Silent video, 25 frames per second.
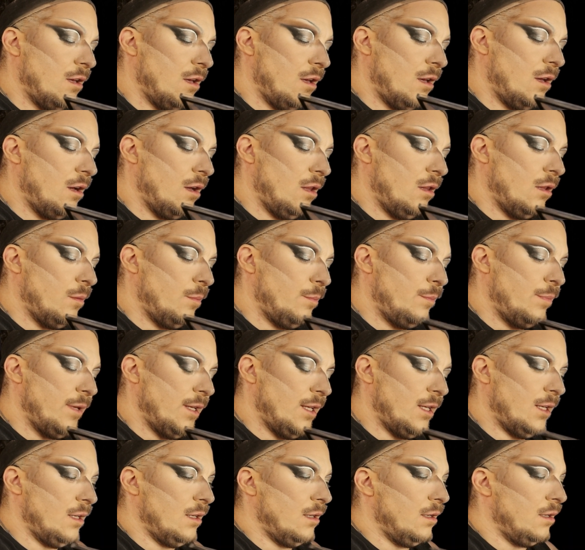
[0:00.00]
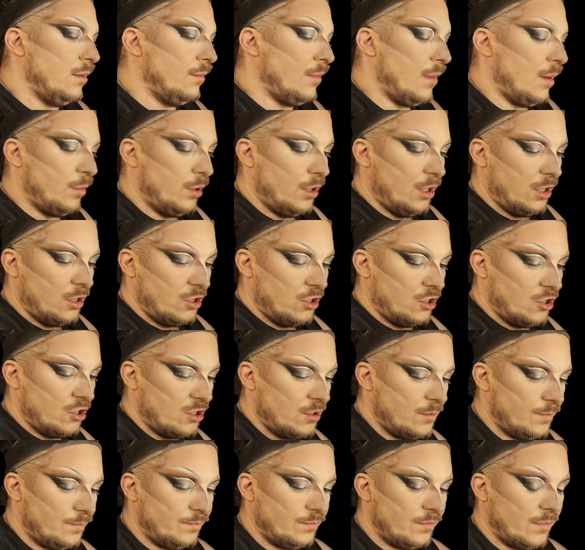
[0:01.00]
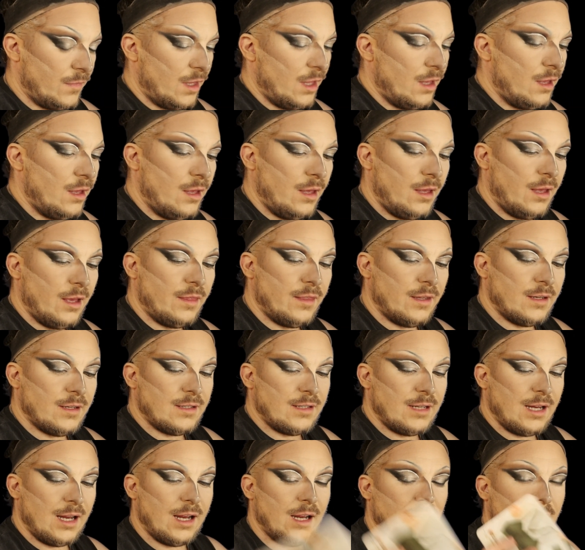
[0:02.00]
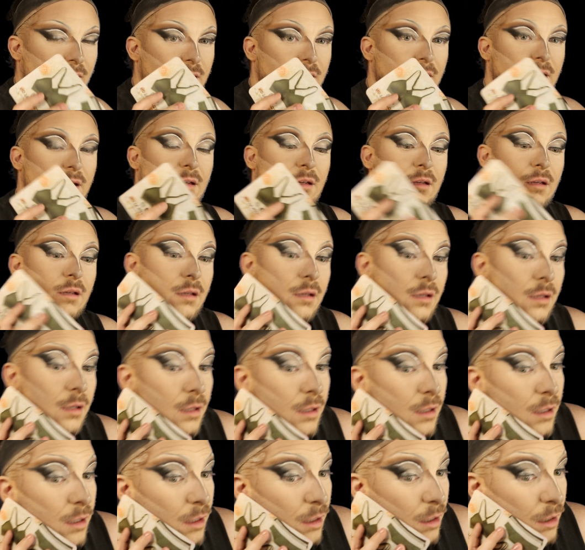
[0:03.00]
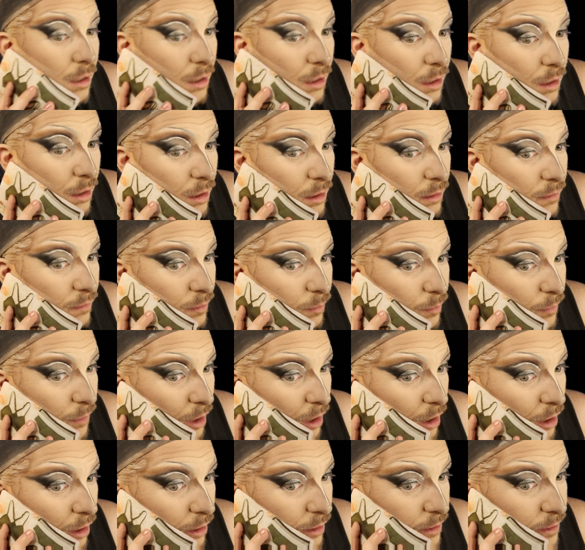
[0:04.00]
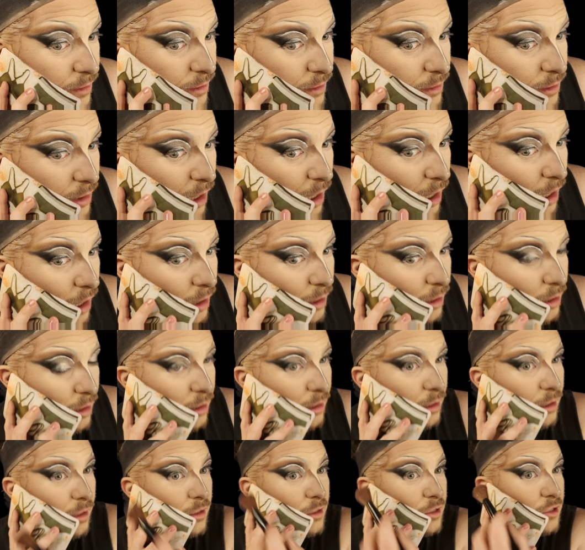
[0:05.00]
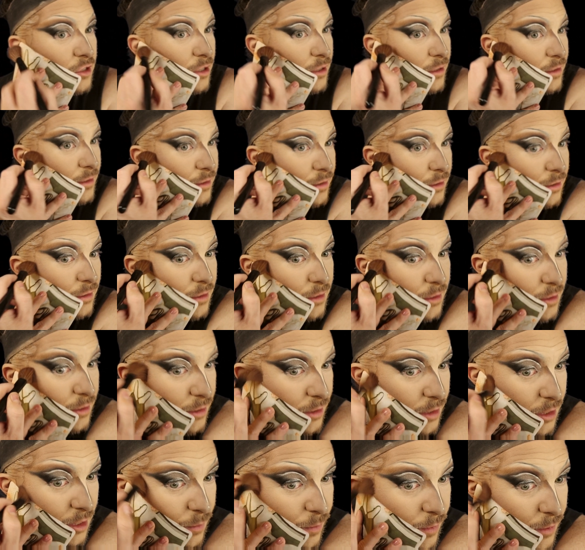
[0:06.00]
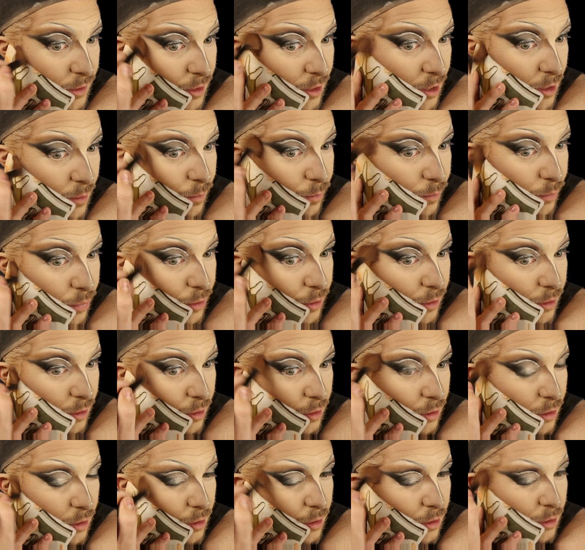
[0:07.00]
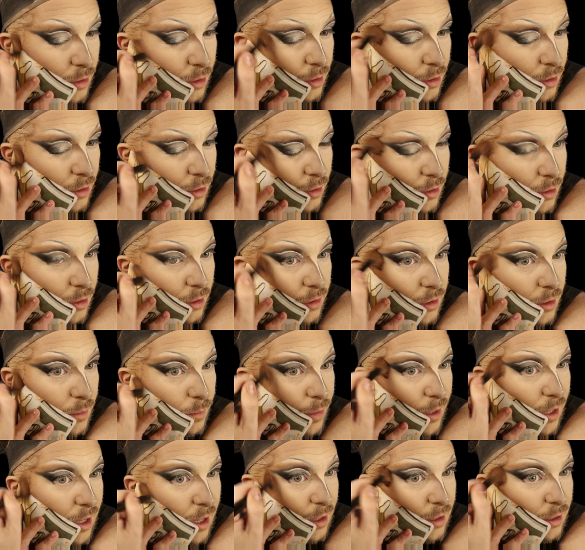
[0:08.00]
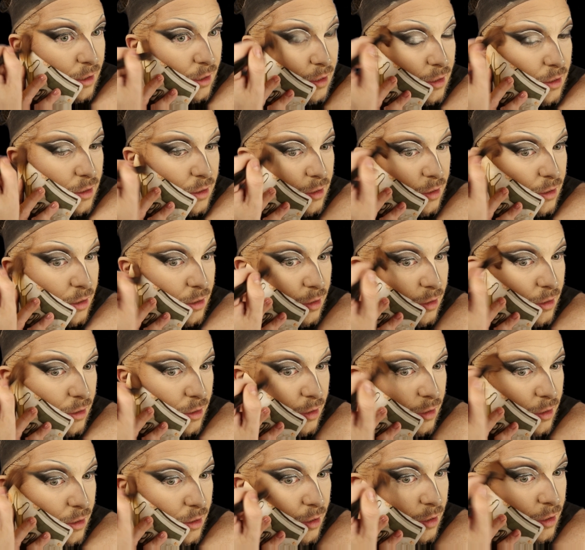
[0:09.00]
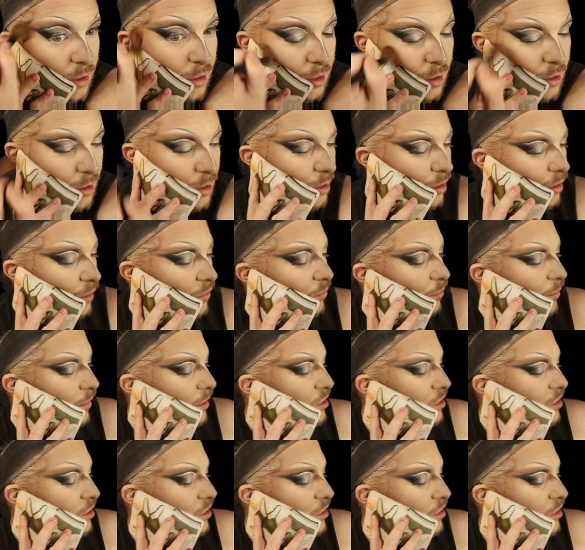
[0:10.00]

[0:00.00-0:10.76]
all up in my brush, and then take some cardstock and just deepen up the pocket of my